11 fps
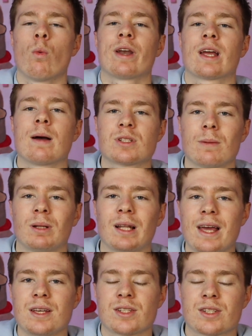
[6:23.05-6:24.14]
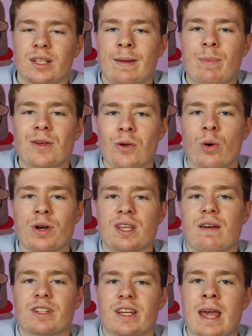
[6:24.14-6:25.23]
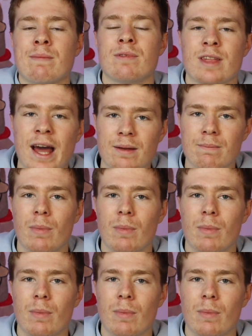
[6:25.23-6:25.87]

when it comes to players slipping. You always have to keep that in